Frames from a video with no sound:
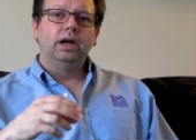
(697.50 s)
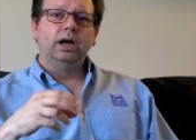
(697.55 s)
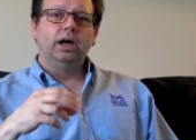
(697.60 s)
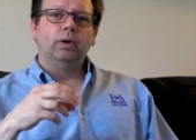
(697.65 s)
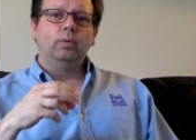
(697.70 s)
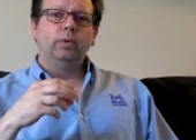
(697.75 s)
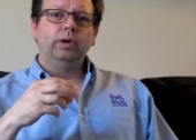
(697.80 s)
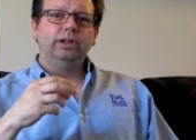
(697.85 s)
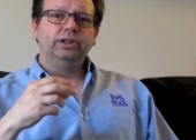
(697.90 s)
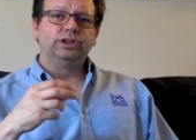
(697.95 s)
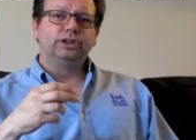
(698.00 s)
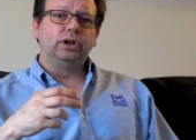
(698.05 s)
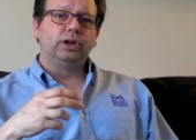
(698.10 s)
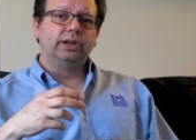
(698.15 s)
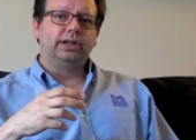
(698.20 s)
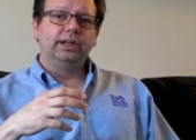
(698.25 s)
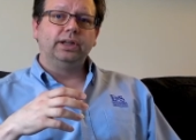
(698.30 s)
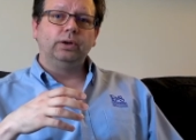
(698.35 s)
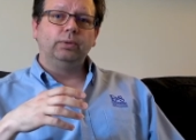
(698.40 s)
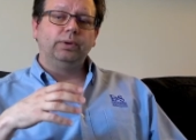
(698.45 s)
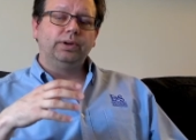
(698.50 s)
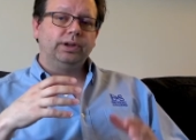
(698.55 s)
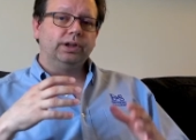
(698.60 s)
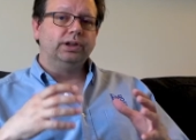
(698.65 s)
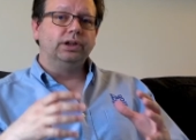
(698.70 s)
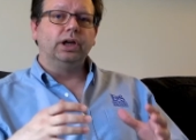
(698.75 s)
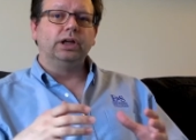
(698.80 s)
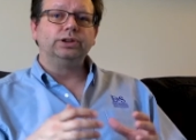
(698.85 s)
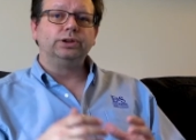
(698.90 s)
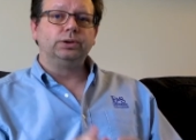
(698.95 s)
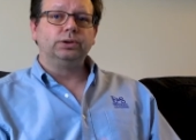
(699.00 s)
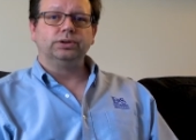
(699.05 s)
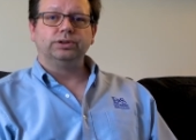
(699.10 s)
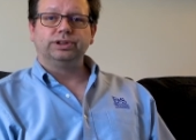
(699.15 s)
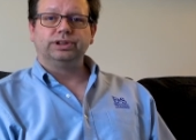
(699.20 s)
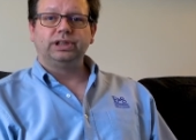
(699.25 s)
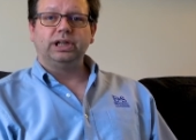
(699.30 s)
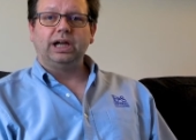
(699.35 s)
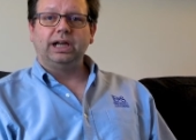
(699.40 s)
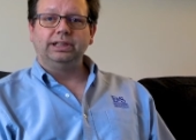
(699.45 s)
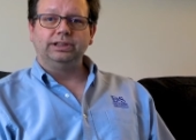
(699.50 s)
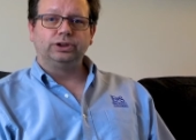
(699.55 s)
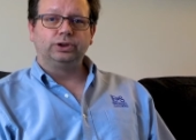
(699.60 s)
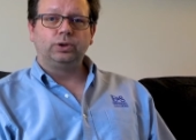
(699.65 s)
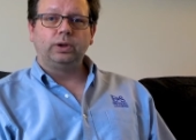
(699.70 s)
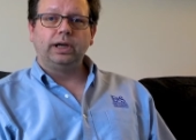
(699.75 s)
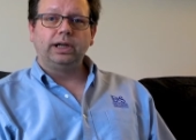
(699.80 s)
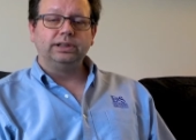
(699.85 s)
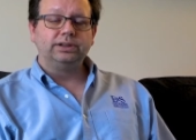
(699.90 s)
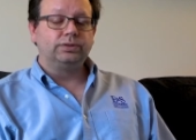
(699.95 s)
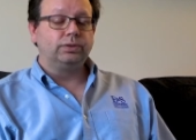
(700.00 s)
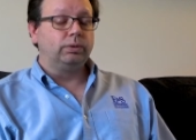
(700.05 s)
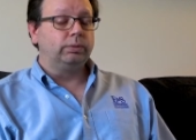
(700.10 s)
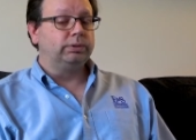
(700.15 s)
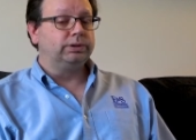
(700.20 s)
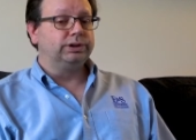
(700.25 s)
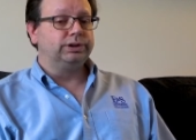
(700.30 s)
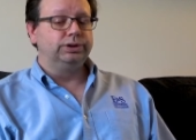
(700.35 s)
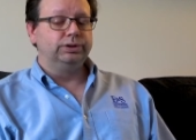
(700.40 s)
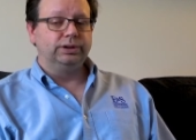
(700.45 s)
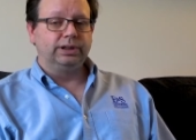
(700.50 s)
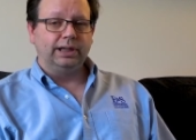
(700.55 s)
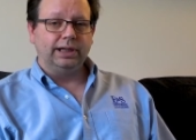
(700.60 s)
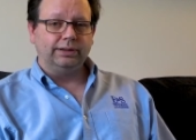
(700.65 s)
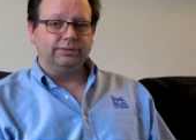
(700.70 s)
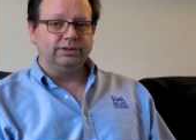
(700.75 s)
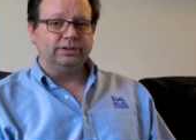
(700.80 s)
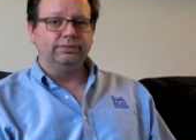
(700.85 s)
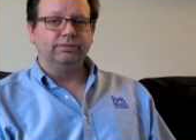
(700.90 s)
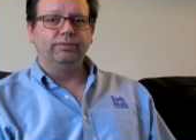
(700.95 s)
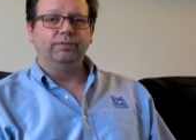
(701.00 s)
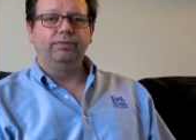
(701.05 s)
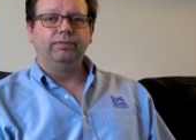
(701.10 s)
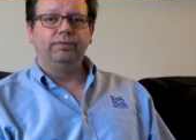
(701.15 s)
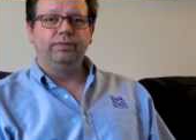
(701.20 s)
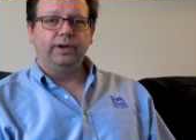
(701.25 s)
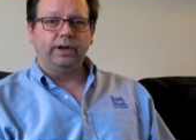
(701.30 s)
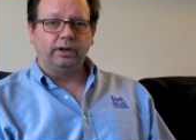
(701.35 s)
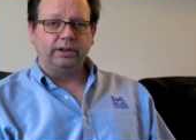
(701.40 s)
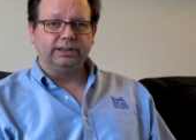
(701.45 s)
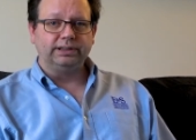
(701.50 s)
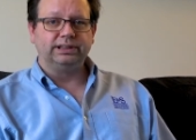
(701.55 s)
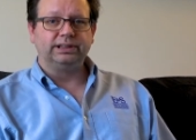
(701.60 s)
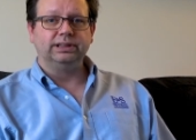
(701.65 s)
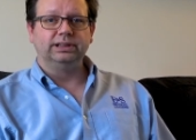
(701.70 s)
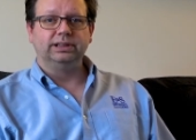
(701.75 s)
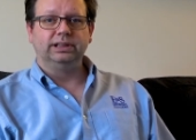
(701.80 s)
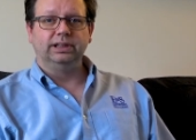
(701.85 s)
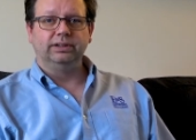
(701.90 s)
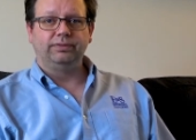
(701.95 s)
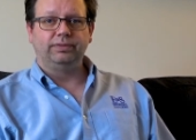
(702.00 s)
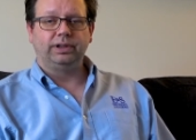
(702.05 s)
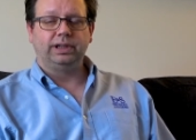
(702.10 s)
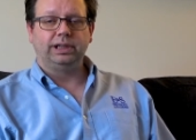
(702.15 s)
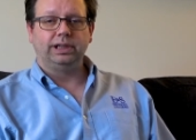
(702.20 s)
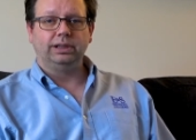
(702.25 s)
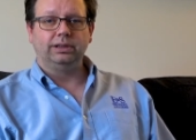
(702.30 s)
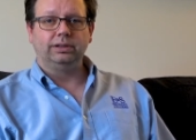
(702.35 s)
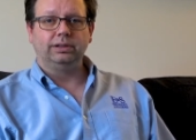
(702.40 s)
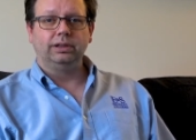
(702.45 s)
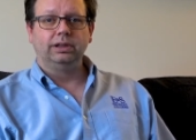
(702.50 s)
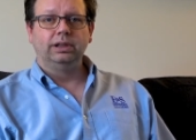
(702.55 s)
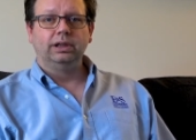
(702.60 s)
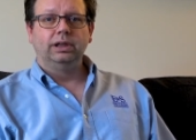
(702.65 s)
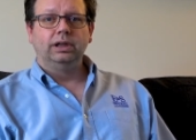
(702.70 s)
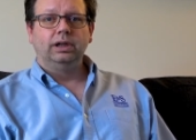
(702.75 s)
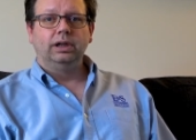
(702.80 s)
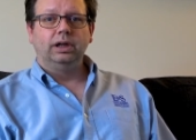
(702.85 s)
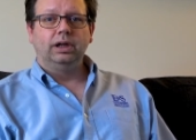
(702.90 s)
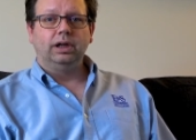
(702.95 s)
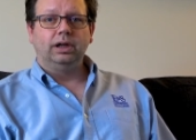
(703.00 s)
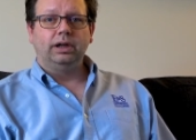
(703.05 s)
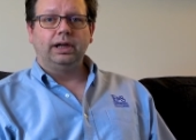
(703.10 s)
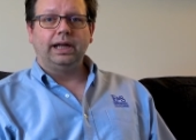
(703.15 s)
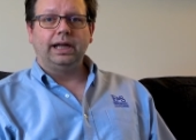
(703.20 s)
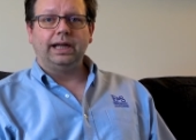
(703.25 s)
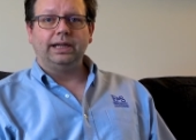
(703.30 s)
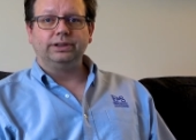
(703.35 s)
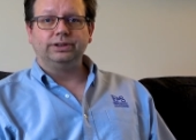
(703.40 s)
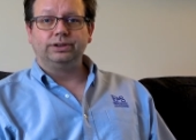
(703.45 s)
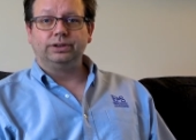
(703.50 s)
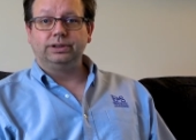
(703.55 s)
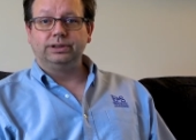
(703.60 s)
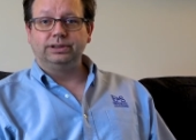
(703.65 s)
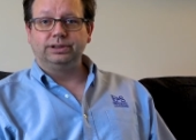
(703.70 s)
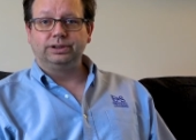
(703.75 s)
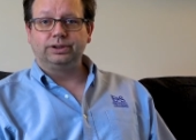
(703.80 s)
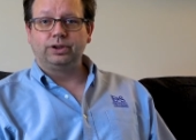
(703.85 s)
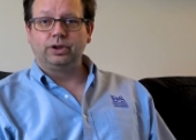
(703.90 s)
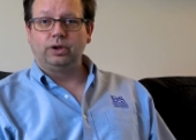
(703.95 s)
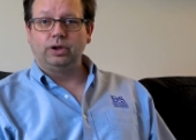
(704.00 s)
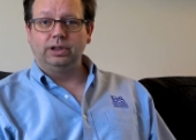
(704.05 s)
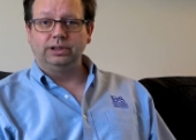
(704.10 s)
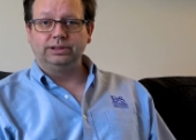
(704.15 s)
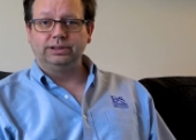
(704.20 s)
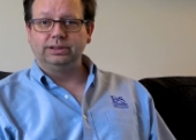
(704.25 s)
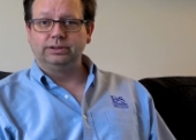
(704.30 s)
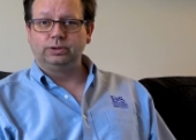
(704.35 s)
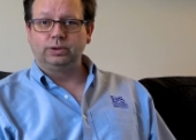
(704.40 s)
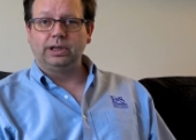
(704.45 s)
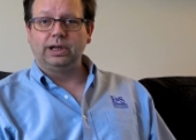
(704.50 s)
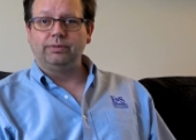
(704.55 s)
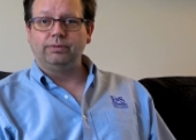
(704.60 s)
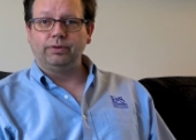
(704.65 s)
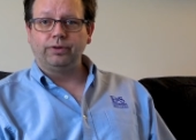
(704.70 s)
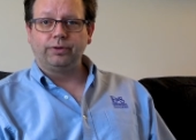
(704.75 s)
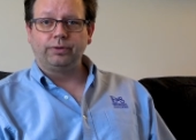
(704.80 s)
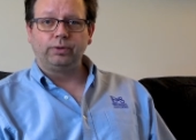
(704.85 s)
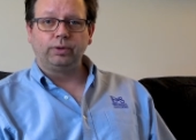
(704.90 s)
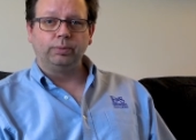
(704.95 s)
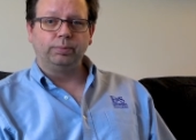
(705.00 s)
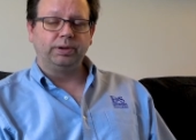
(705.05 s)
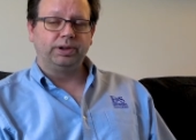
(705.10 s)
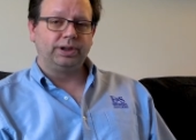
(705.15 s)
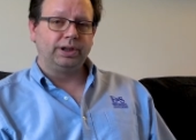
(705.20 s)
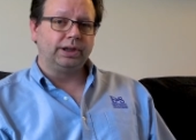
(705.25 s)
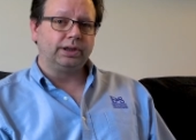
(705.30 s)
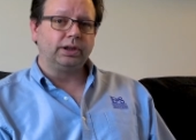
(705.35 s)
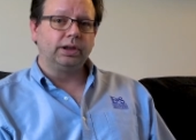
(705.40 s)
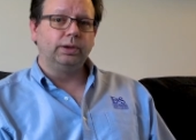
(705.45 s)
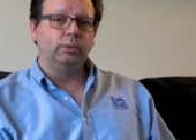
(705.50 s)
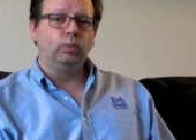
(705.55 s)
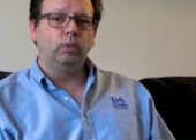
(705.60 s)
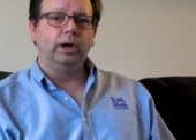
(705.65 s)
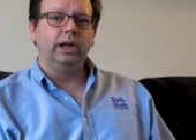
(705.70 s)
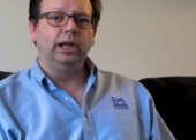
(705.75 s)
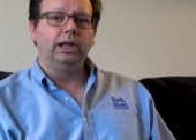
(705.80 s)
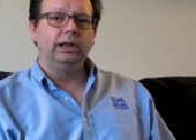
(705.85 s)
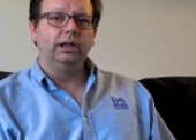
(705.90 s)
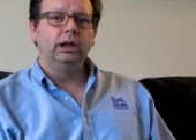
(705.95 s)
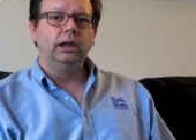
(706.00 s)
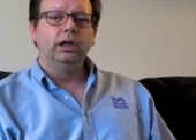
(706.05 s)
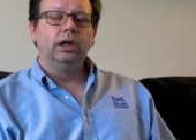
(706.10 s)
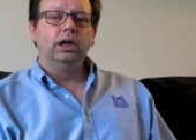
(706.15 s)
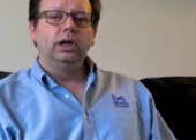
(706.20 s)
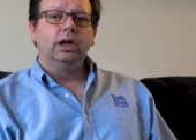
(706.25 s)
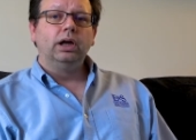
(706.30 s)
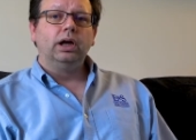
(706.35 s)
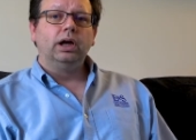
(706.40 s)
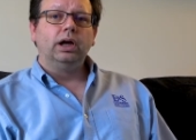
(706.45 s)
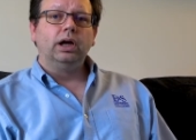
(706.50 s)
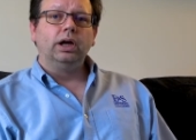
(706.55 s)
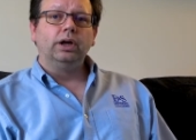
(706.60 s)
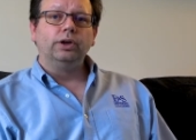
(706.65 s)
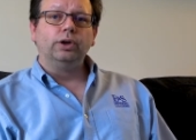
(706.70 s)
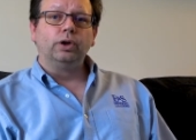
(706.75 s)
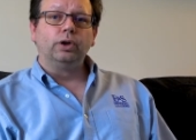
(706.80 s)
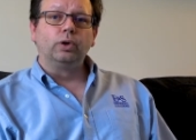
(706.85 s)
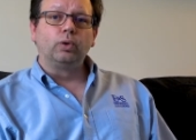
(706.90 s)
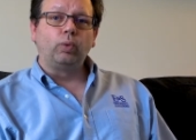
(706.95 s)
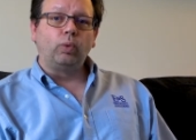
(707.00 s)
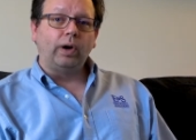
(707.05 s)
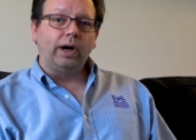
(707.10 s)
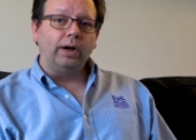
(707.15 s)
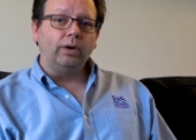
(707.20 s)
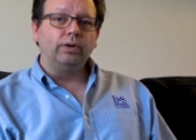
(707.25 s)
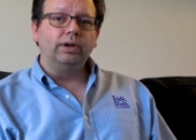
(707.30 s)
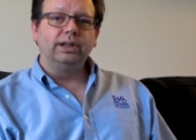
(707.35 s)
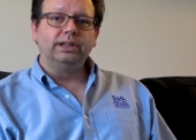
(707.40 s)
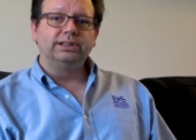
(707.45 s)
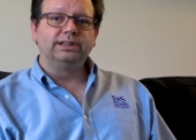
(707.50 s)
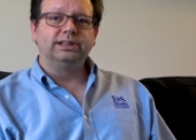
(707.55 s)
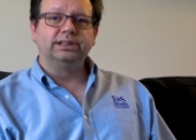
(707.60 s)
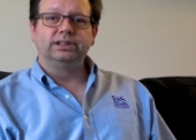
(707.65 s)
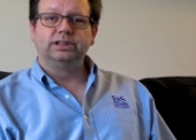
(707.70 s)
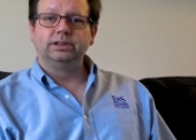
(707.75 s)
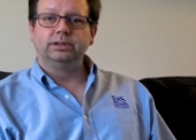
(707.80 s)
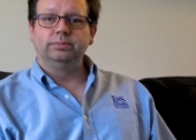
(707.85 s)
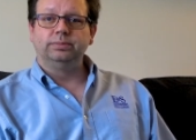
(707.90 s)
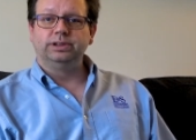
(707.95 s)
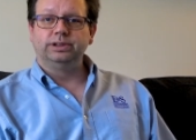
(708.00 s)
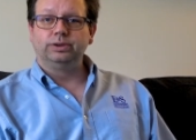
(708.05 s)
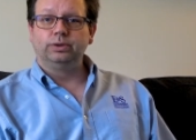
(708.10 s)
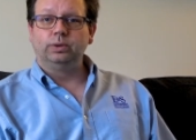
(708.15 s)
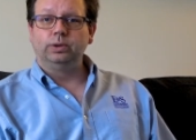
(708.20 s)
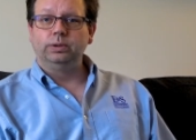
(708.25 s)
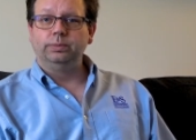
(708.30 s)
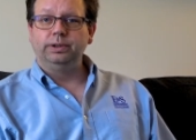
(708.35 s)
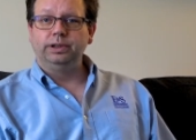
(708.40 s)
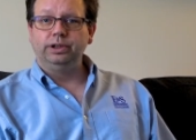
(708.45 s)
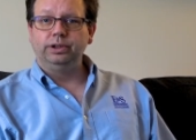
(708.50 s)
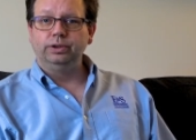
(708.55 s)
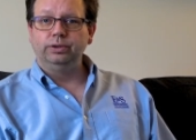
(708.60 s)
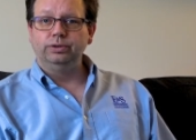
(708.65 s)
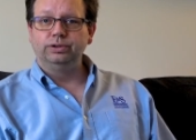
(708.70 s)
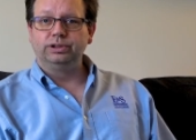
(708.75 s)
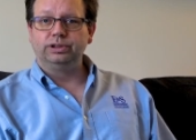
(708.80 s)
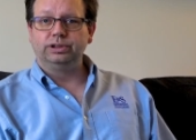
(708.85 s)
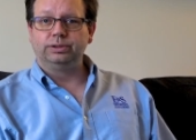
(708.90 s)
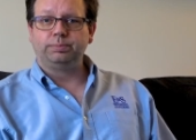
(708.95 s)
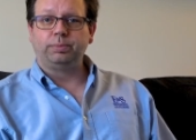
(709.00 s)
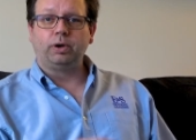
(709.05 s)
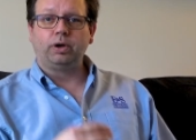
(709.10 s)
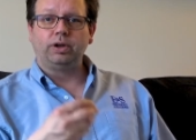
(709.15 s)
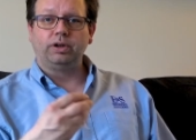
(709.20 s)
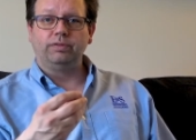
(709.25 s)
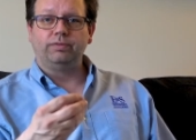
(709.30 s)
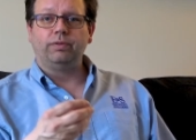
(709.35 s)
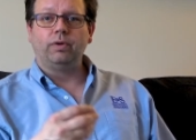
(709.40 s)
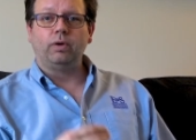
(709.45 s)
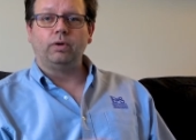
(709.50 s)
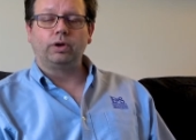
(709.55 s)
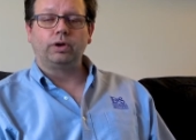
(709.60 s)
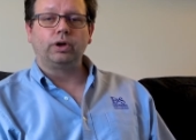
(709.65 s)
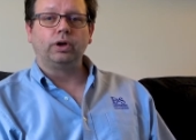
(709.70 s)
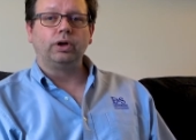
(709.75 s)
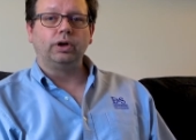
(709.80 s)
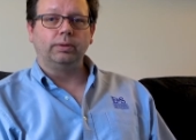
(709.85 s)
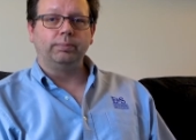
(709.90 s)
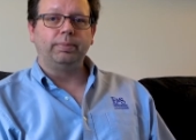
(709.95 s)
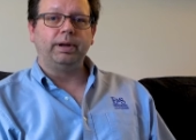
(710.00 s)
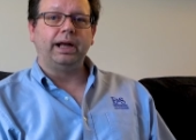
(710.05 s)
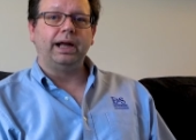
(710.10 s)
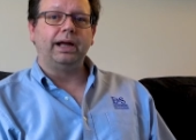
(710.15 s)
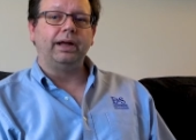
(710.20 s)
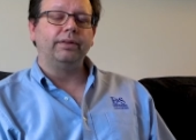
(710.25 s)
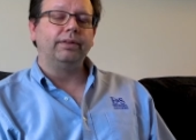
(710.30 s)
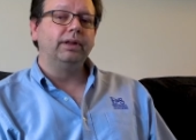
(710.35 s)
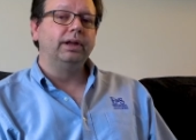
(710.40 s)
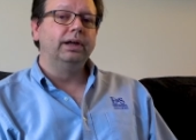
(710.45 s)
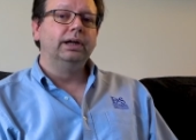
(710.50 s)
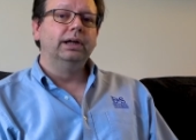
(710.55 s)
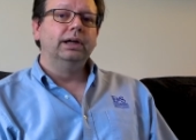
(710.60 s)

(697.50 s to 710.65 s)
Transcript: Uh, when you start dealing with industrial sized transformers, you can have some very significant uh, hazardous currents that travel through, particularly when uh, your grounding system is going to be used as part of the fault current path.